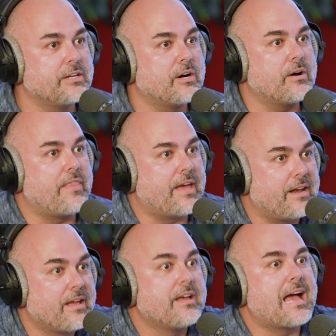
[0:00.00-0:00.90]
you know and
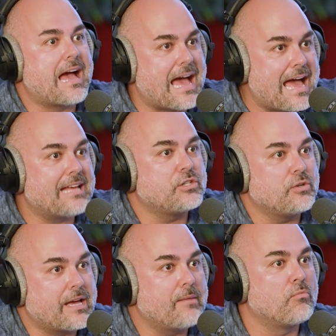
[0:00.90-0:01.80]
then as you
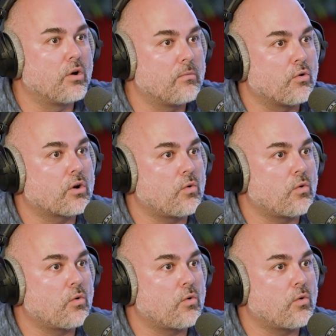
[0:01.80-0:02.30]
get more and more